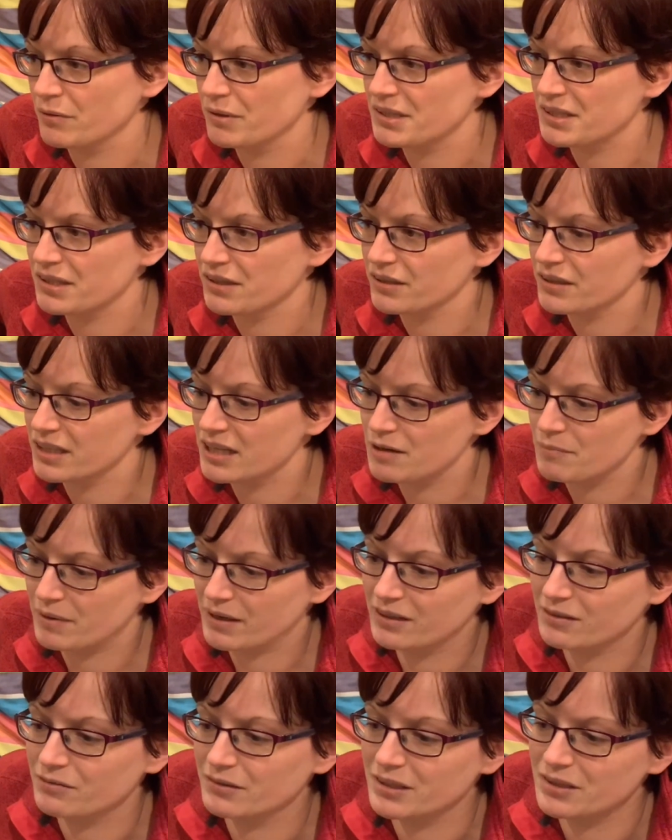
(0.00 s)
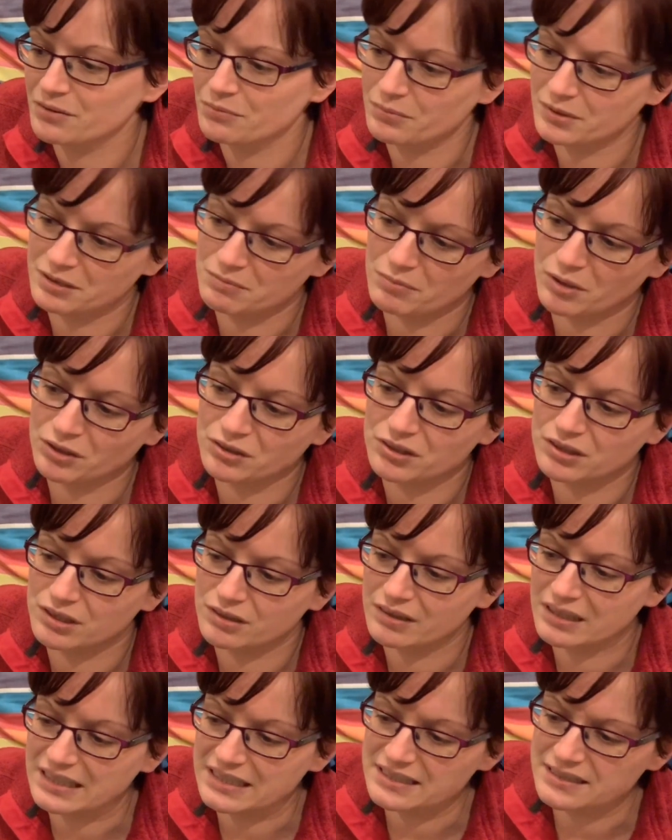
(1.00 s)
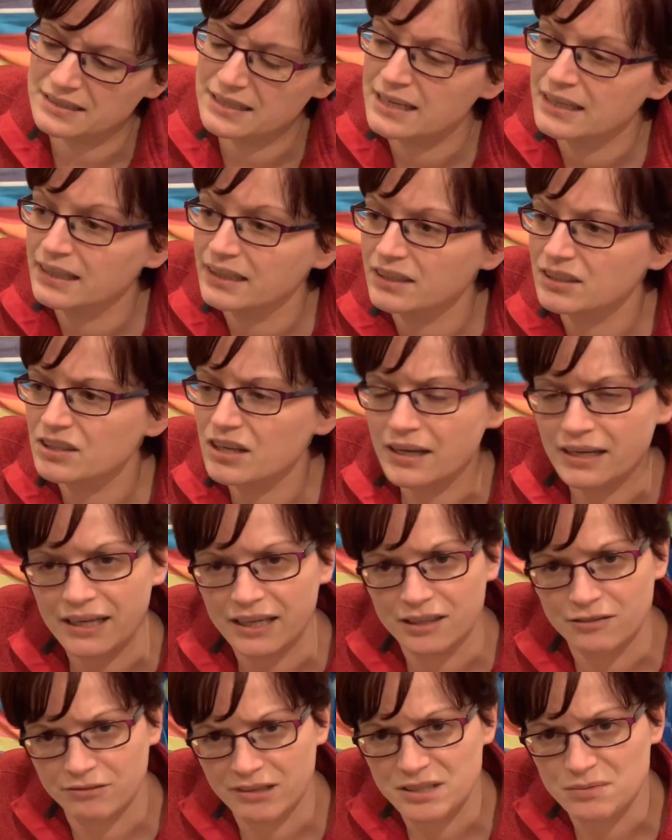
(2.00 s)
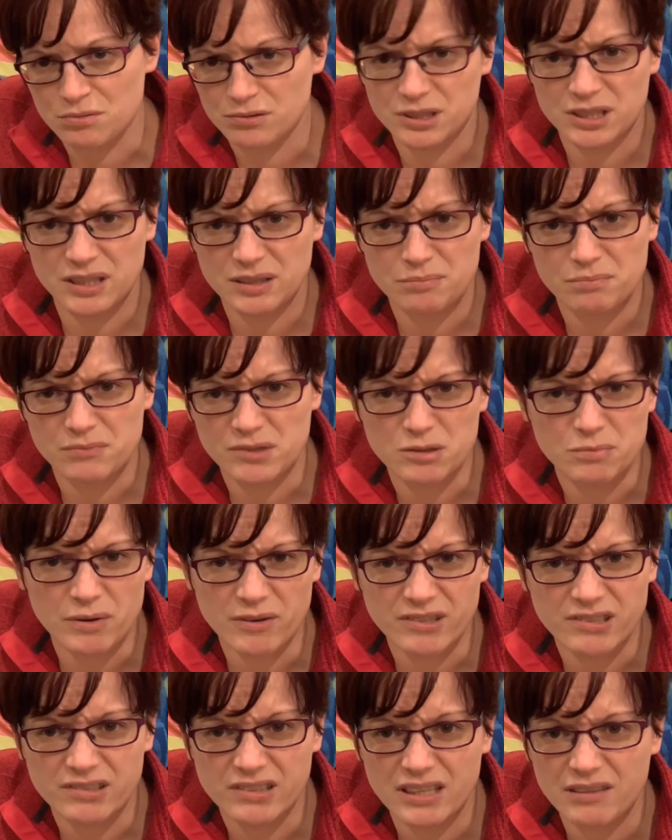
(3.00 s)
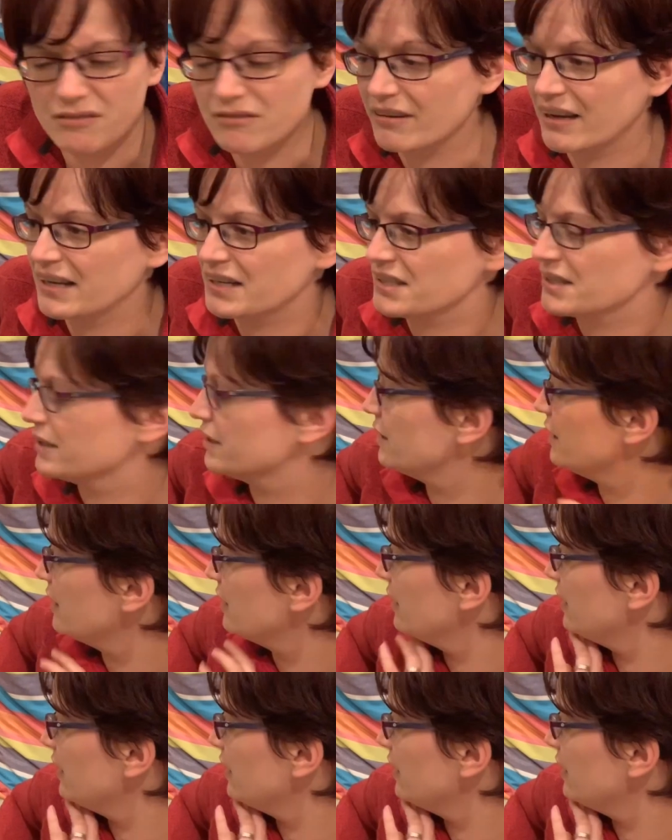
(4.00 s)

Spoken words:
which we're talking about with Monster is a kind of respiratory infection.